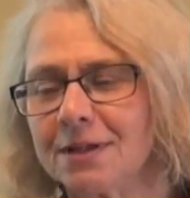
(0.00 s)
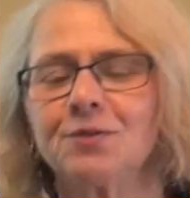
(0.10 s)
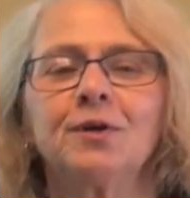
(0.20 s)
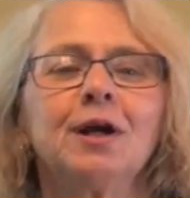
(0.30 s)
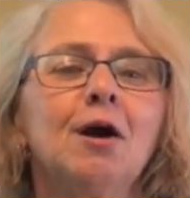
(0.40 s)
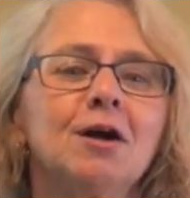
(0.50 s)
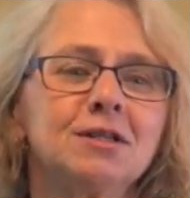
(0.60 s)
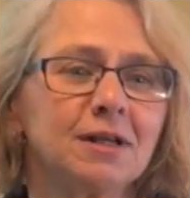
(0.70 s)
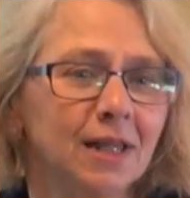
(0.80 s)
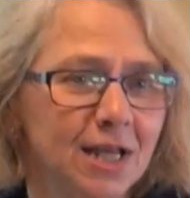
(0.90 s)
It's very
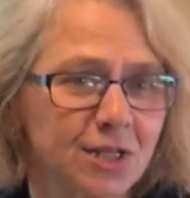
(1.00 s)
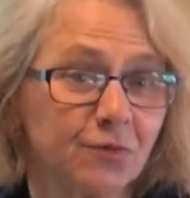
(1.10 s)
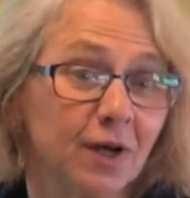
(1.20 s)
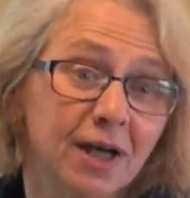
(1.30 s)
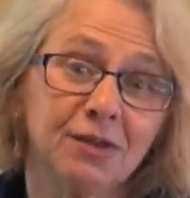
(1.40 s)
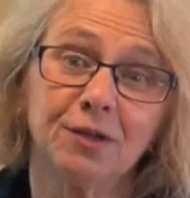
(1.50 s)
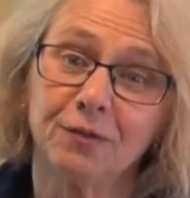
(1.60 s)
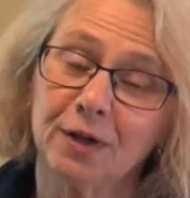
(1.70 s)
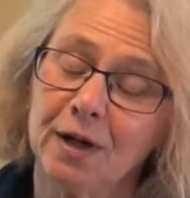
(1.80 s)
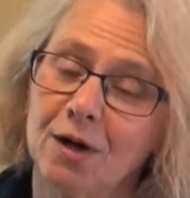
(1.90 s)
hard to classify, and they're
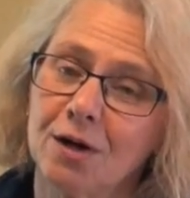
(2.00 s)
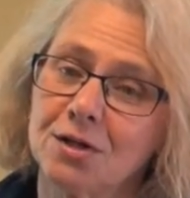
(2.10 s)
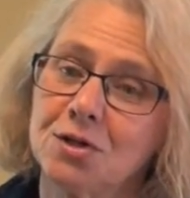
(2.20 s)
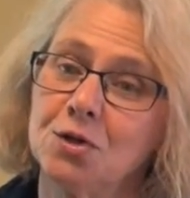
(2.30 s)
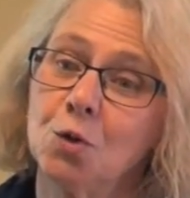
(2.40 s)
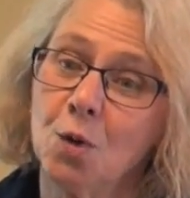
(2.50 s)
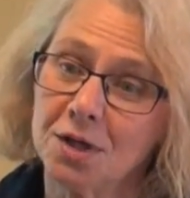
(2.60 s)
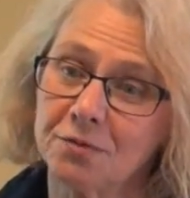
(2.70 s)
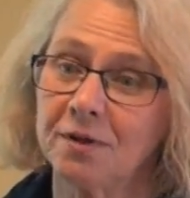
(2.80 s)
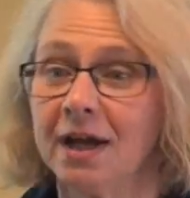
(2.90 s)
very hard to
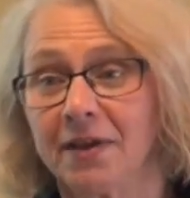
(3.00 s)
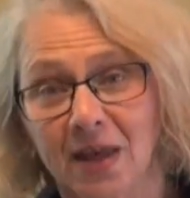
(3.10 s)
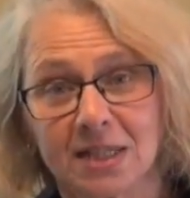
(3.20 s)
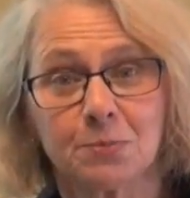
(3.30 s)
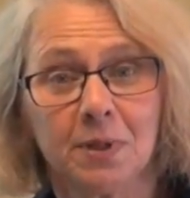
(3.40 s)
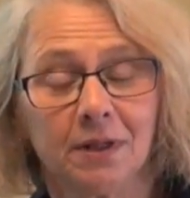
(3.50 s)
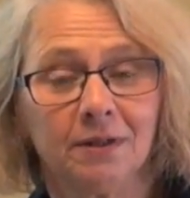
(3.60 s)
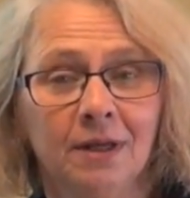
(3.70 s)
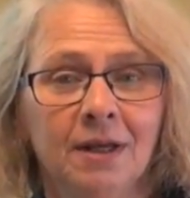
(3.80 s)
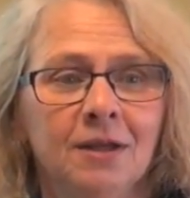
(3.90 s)
quantify. And that's
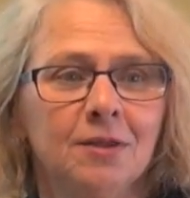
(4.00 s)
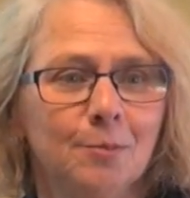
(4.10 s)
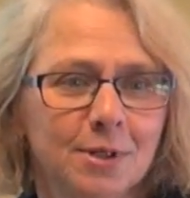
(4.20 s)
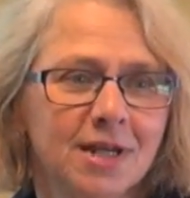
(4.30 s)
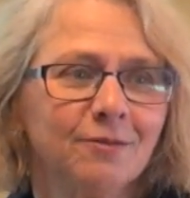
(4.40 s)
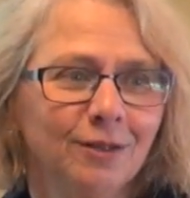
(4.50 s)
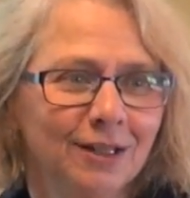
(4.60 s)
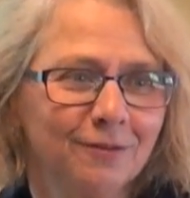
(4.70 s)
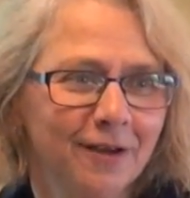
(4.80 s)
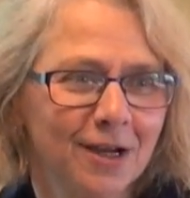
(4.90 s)
been the
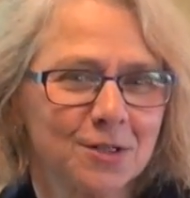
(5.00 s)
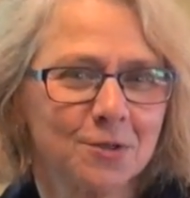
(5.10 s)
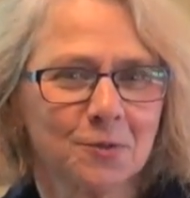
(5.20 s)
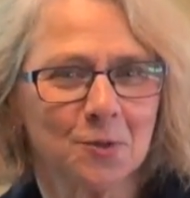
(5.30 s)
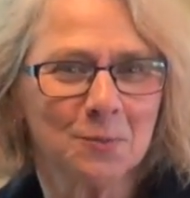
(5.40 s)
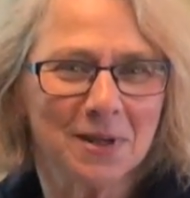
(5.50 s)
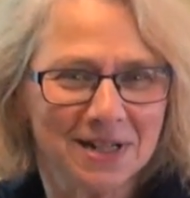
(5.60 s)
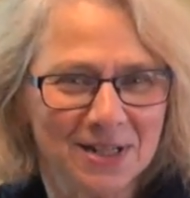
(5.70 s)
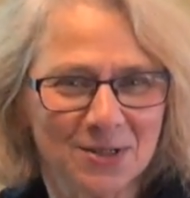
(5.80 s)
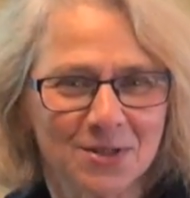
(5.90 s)
bedeviling factor through
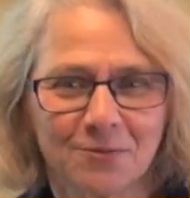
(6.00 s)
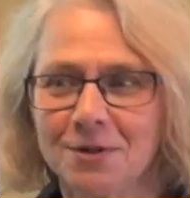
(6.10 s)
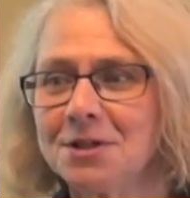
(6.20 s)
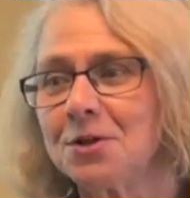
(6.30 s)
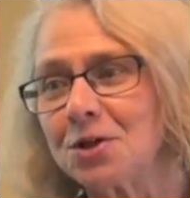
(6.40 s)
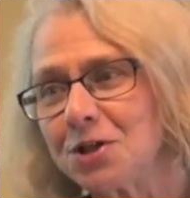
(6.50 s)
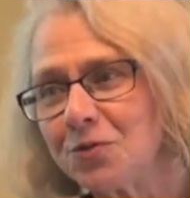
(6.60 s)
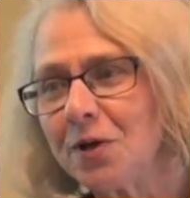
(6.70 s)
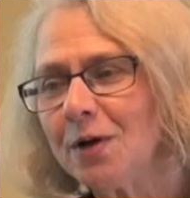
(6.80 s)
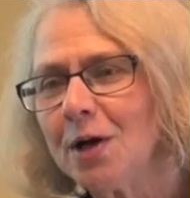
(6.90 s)
many years of research.
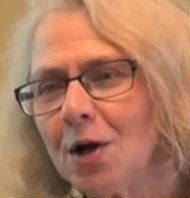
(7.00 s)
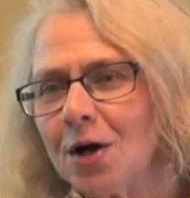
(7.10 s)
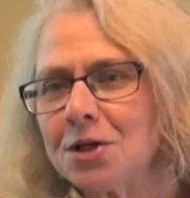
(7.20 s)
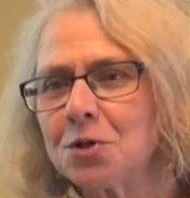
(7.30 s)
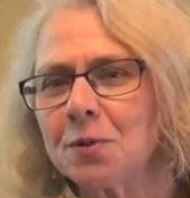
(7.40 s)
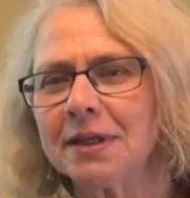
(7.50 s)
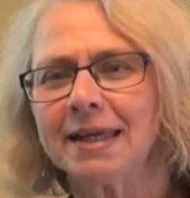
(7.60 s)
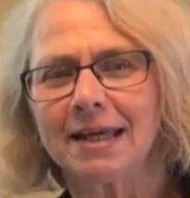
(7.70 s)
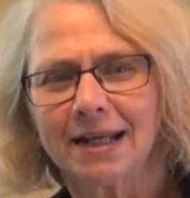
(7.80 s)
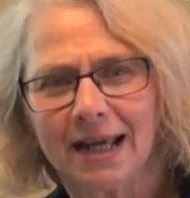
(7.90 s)
It's very hard to really
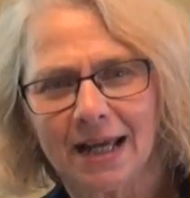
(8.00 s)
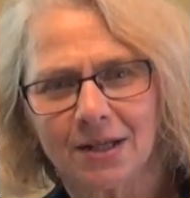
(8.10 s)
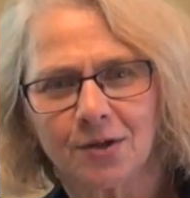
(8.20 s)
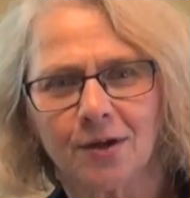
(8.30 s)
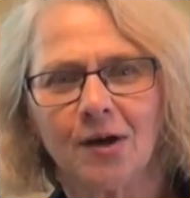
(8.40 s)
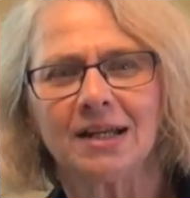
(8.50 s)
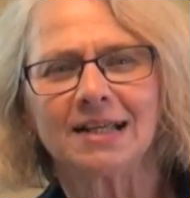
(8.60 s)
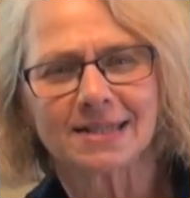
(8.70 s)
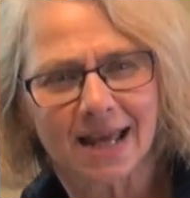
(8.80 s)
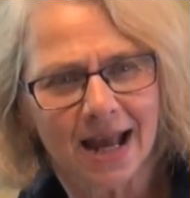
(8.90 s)
get a handle on
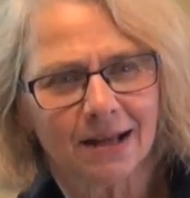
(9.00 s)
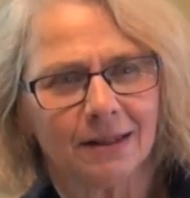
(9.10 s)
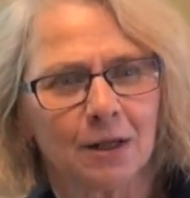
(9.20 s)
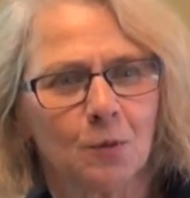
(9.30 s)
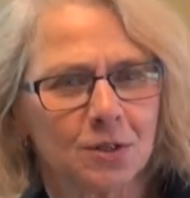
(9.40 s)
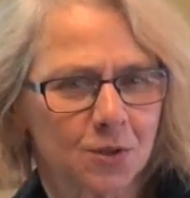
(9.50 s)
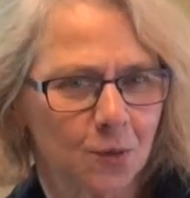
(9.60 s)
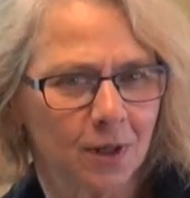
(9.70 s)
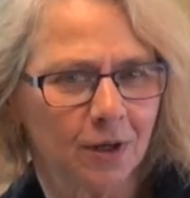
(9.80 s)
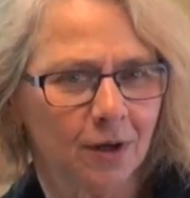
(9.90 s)
exactly what's
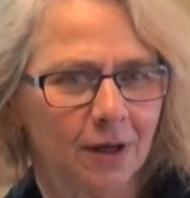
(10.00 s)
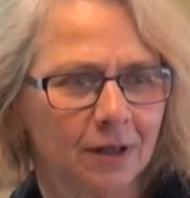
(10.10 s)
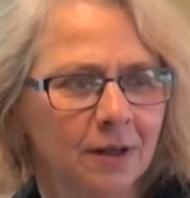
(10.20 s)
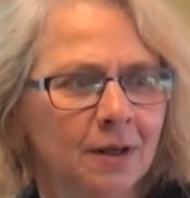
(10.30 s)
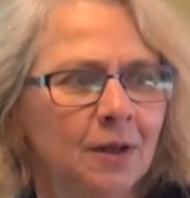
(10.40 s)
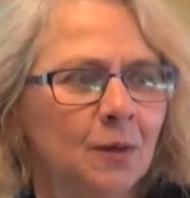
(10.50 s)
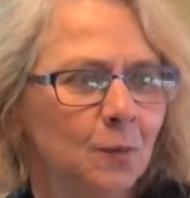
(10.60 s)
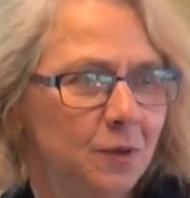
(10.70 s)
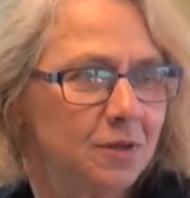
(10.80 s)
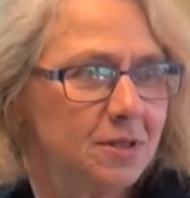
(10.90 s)
going on
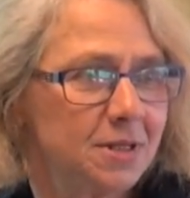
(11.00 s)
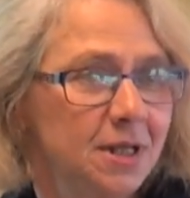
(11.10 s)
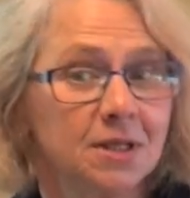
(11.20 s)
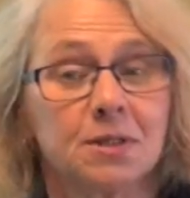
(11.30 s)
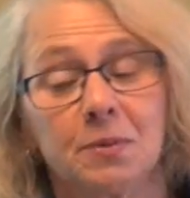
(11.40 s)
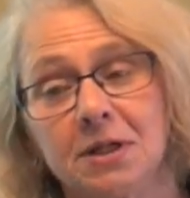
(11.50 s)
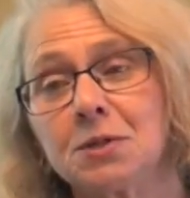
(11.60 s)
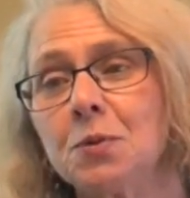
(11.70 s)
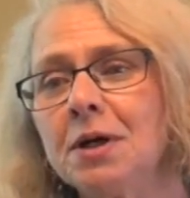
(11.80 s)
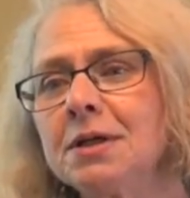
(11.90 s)
with these kids. But
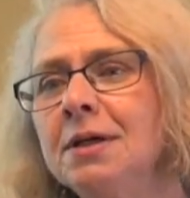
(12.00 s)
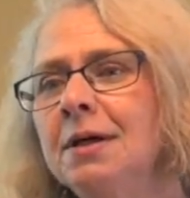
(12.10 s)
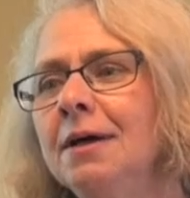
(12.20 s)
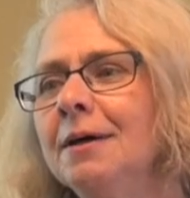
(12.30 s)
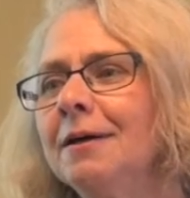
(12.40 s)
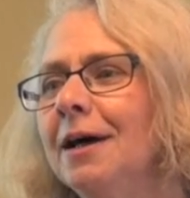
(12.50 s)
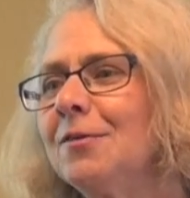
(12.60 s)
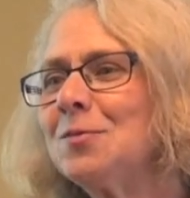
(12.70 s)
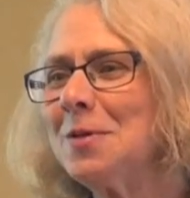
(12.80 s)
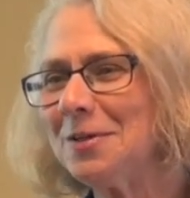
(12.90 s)
it's what
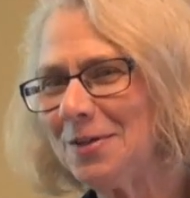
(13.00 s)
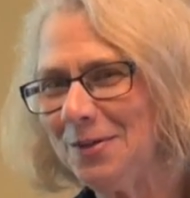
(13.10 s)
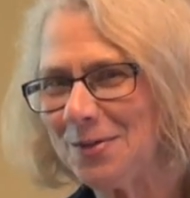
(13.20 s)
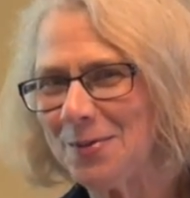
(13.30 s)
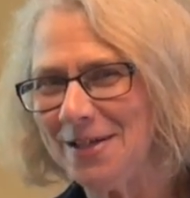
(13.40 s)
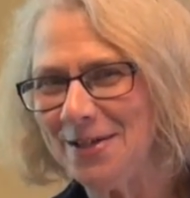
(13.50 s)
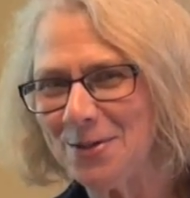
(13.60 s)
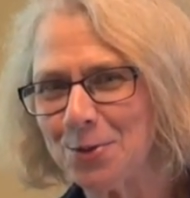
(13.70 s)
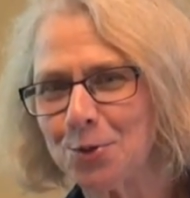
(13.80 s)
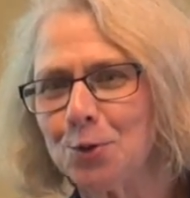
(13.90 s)
I've spent you know 20
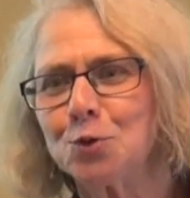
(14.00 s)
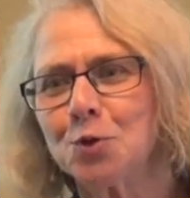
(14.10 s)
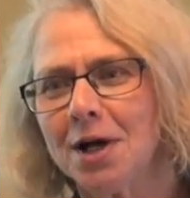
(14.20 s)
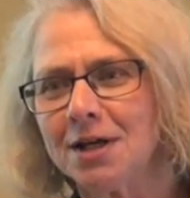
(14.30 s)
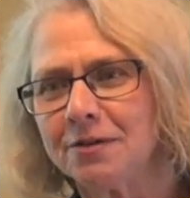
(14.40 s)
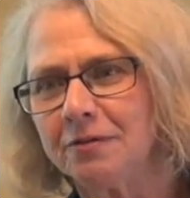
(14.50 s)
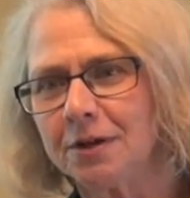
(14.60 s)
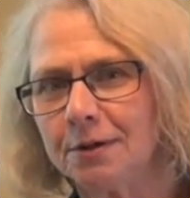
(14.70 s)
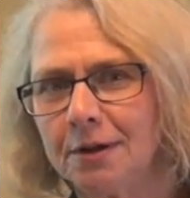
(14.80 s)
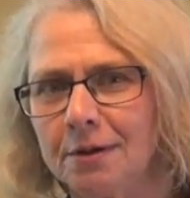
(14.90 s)
years or so trying to
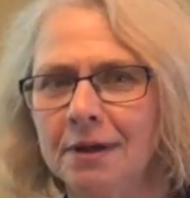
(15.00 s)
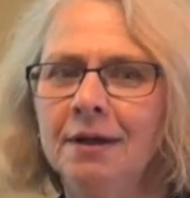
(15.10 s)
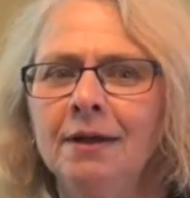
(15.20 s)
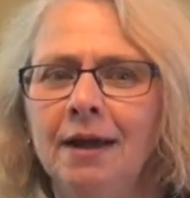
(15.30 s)
figure out.